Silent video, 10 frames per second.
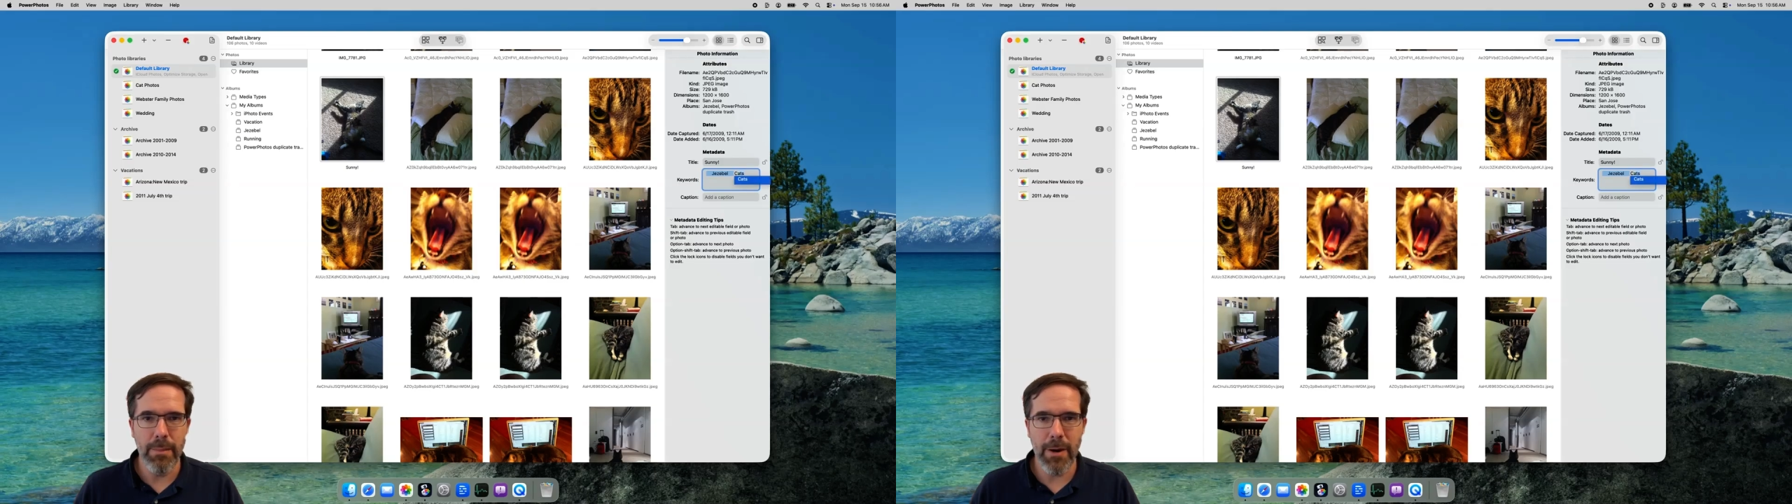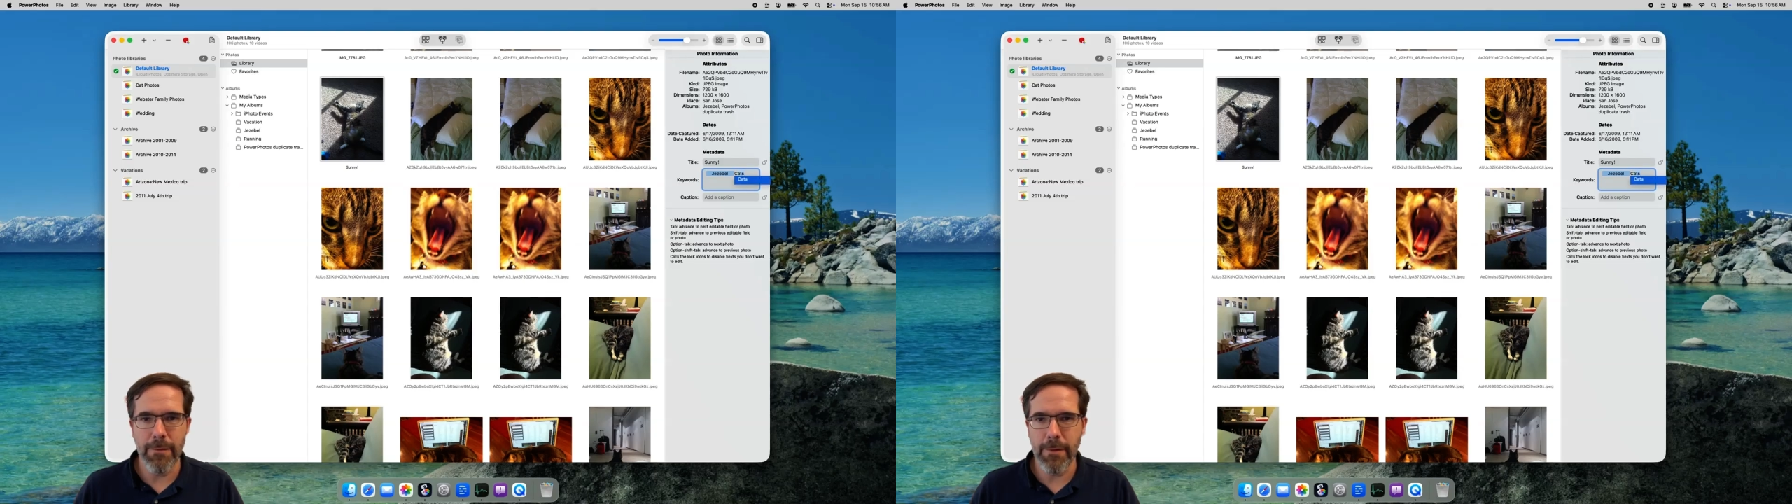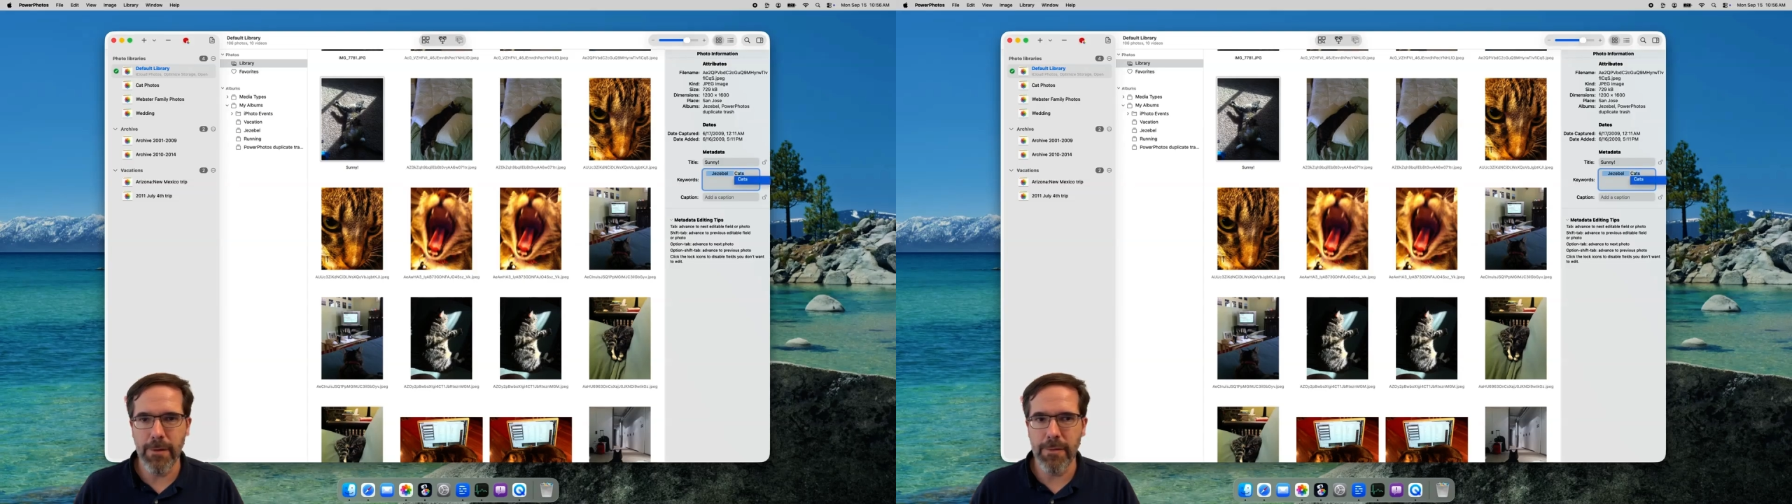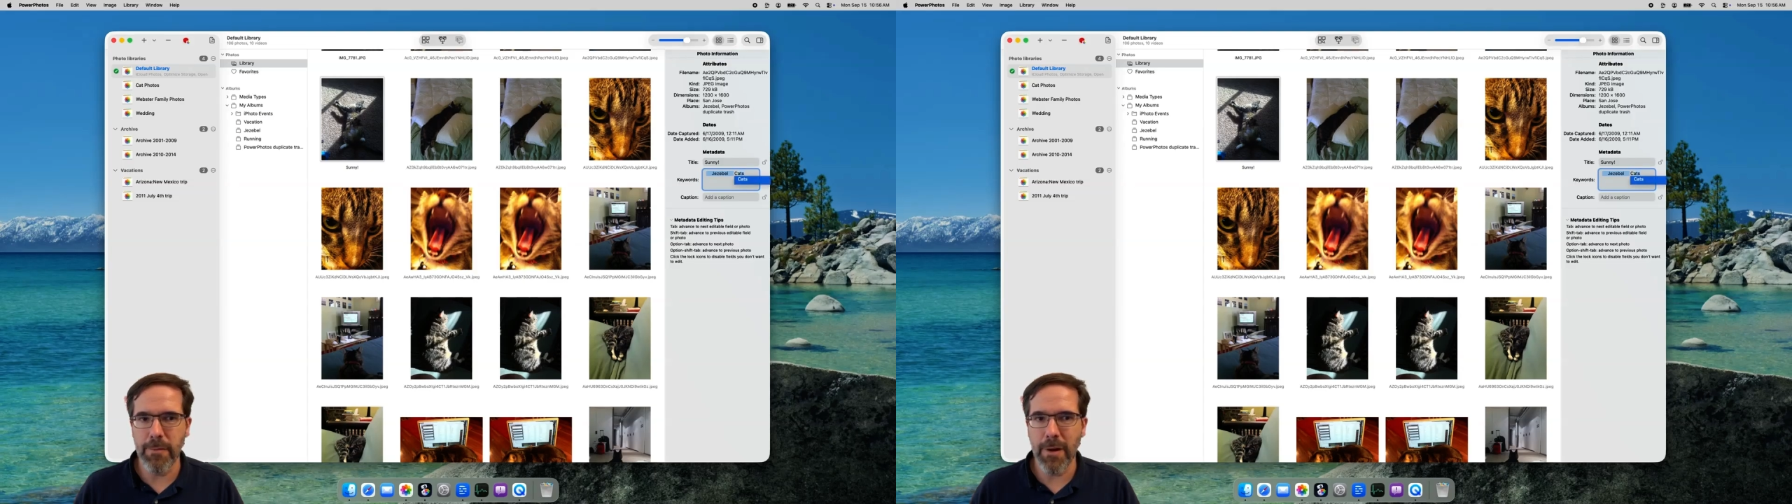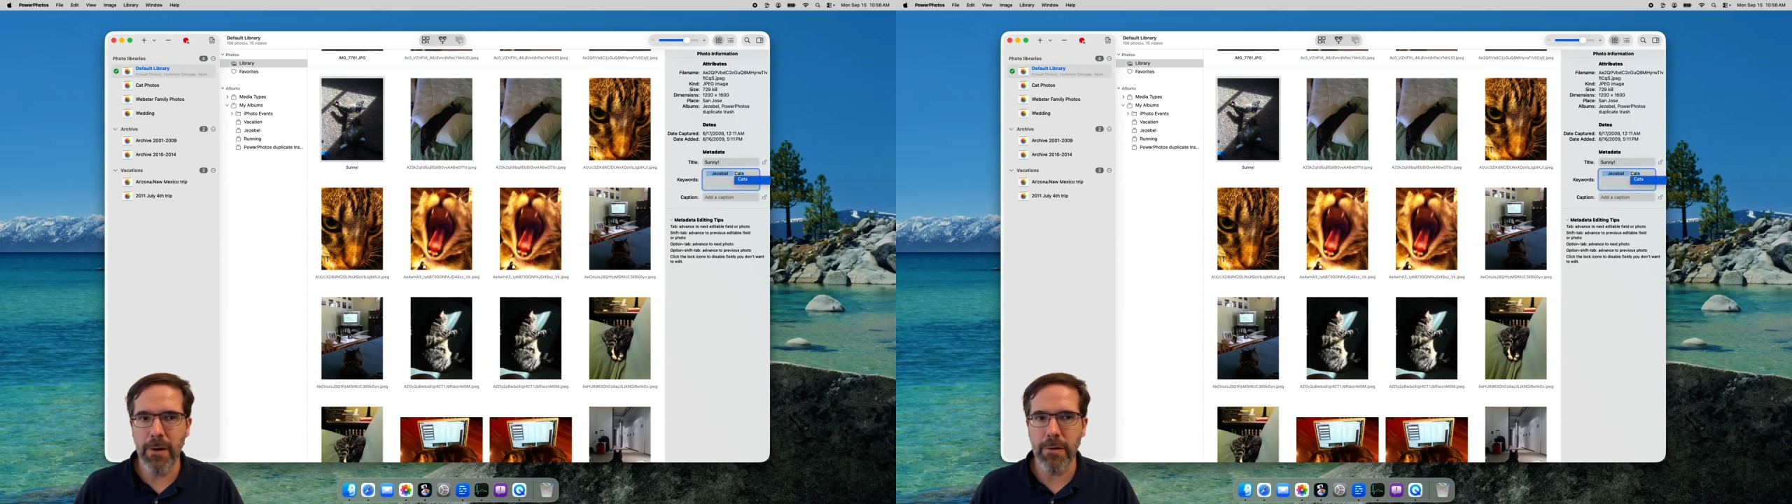PowerPhotos
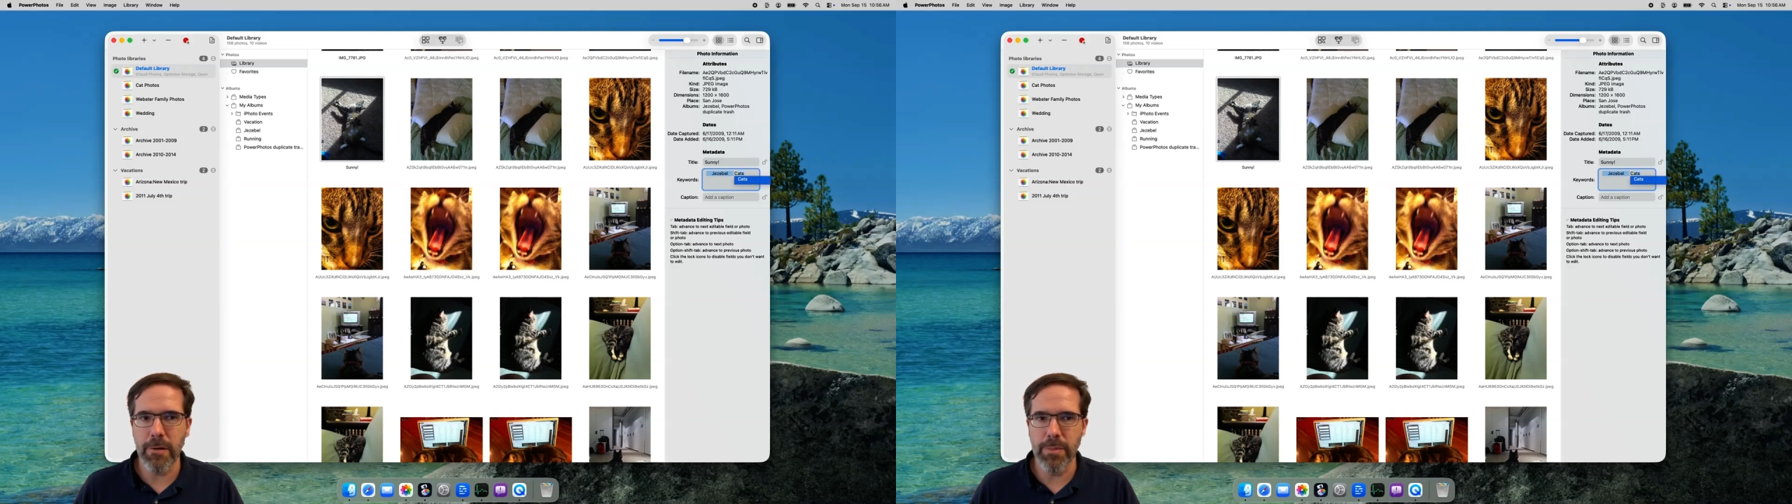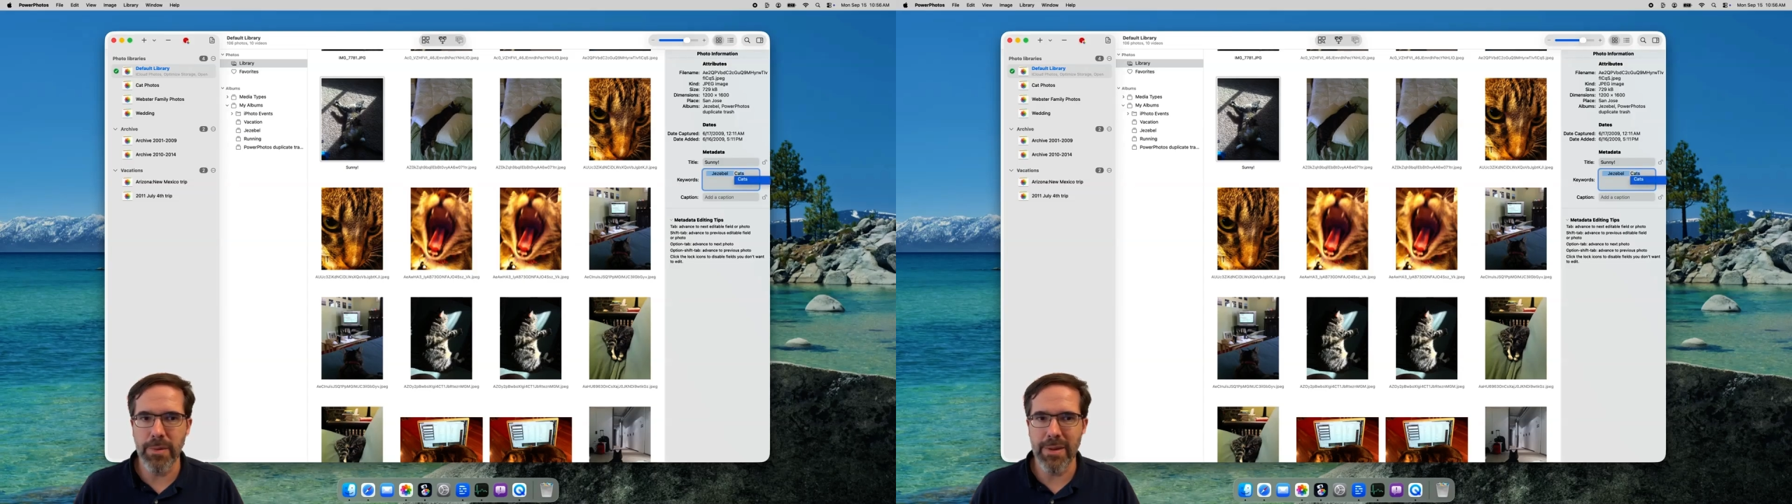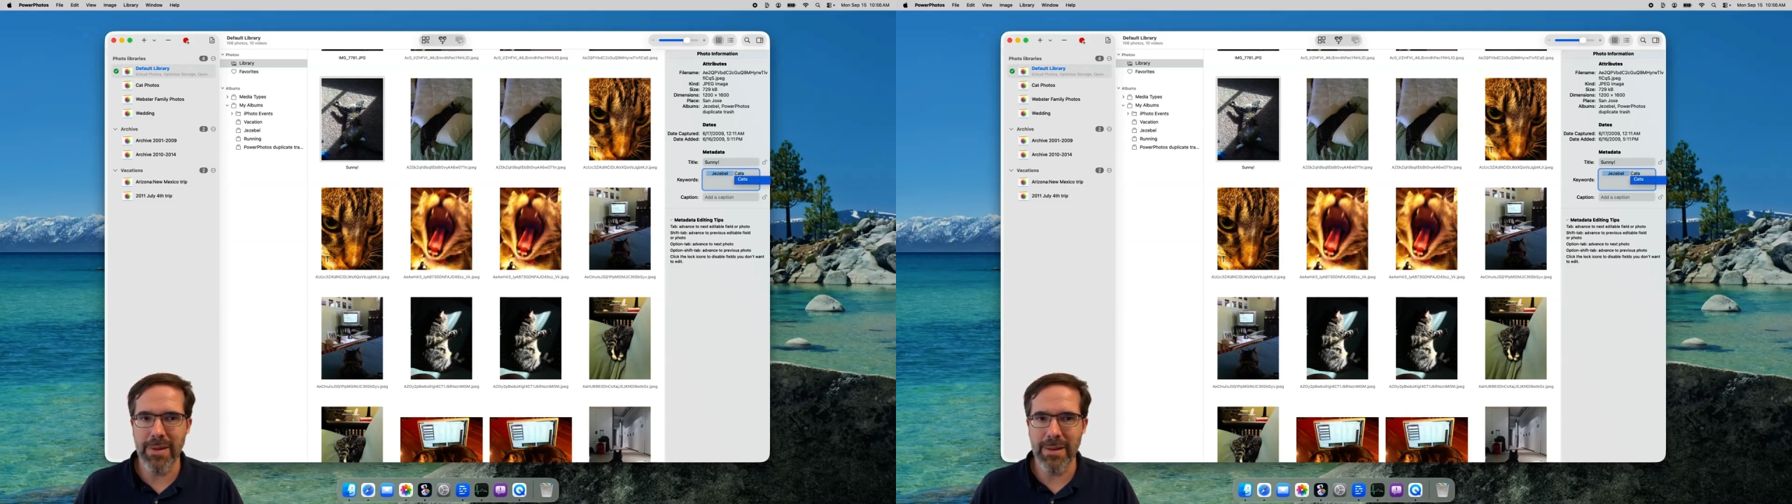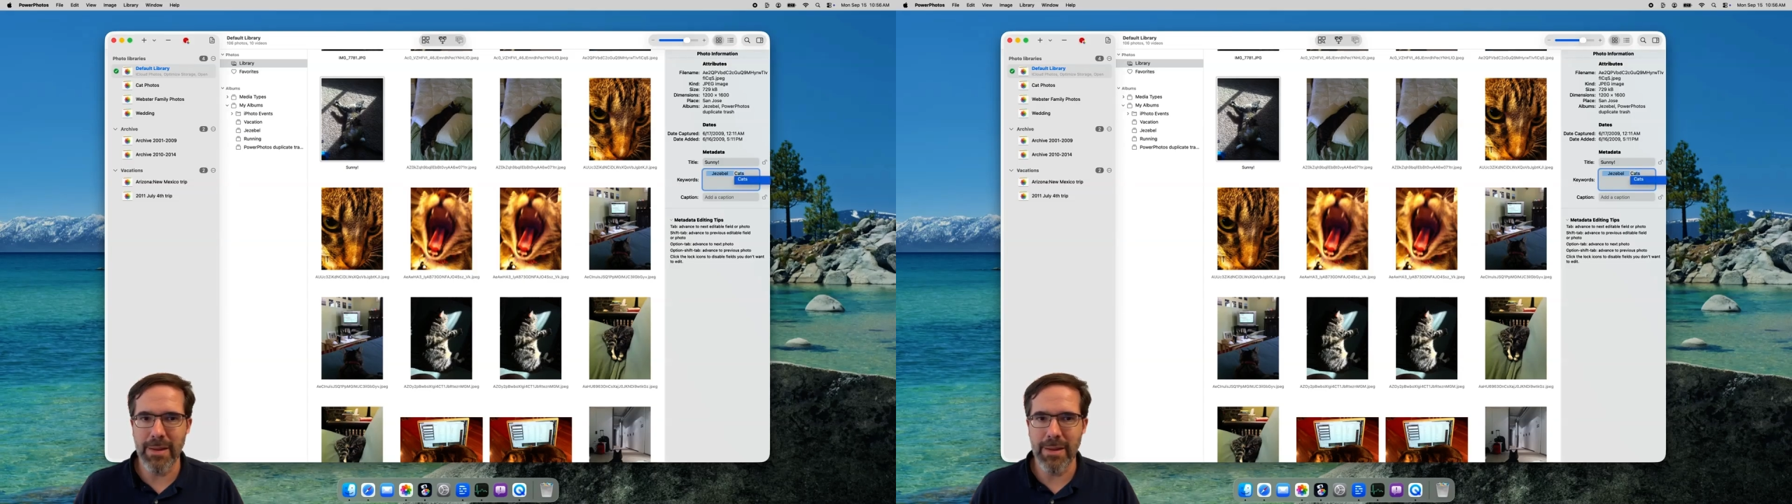will autocomplete